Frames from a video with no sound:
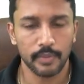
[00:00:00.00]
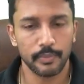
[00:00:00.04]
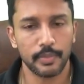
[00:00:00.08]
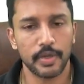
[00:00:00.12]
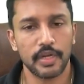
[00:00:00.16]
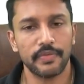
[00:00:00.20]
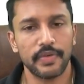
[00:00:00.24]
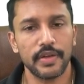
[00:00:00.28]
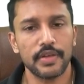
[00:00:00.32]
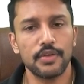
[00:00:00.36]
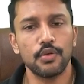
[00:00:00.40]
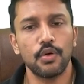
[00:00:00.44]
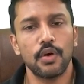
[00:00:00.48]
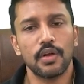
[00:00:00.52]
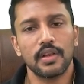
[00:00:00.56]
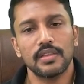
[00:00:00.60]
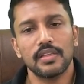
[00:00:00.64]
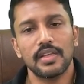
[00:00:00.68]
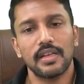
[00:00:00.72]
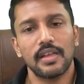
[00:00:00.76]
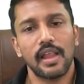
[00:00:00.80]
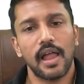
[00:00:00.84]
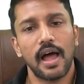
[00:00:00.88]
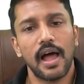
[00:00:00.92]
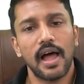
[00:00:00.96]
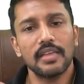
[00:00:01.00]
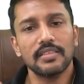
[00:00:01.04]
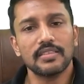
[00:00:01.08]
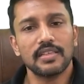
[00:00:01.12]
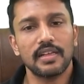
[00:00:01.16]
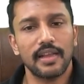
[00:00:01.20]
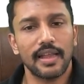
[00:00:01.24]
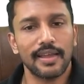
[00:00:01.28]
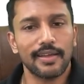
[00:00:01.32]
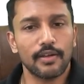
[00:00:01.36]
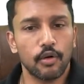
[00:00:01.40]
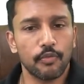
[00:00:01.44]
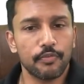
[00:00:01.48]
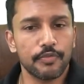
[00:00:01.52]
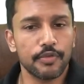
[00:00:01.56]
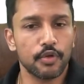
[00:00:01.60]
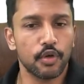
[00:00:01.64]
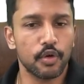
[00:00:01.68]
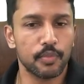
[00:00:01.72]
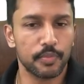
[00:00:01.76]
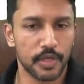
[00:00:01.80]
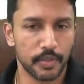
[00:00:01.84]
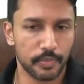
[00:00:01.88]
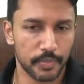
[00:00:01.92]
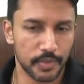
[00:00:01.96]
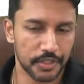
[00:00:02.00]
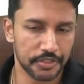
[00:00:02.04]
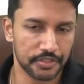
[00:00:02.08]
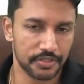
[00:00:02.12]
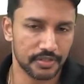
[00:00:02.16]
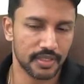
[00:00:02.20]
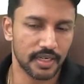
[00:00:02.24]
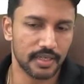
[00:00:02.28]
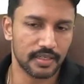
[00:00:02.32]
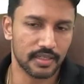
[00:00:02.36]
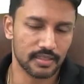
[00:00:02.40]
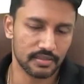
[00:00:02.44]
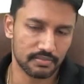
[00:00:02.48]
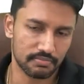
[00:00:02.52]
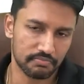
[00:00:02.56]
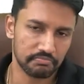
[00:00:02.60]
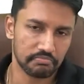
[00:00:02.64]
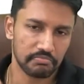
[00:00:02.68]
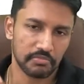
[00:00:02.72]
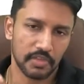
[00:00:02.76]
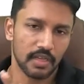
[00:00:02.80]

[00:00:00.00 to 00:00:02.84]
But when you are in the last leg of your preparation, that is